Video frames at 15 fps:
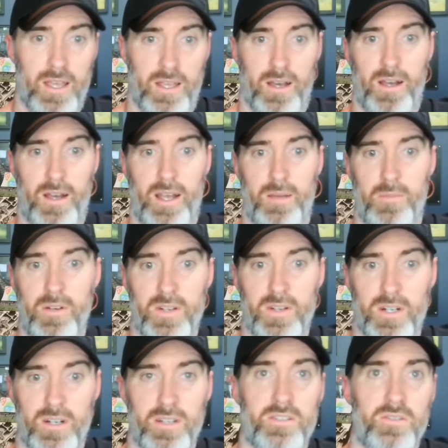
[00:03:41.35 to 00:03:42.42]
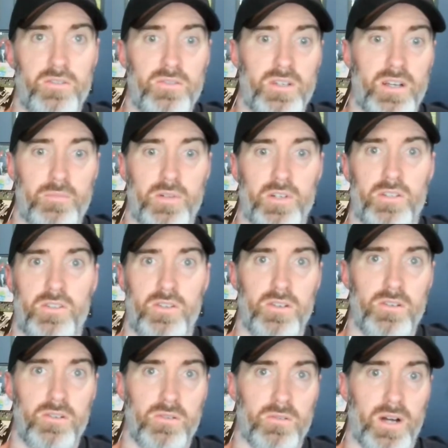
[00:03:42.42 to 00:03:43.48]
All right, moving on to number
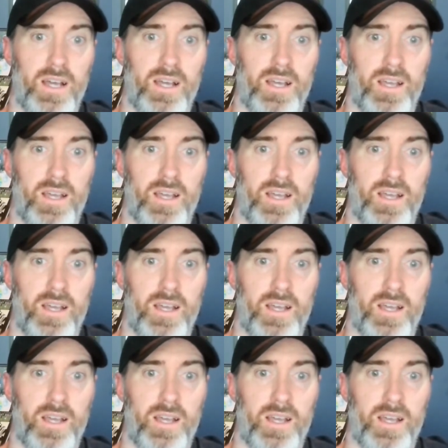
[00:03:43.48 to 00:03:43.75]
two.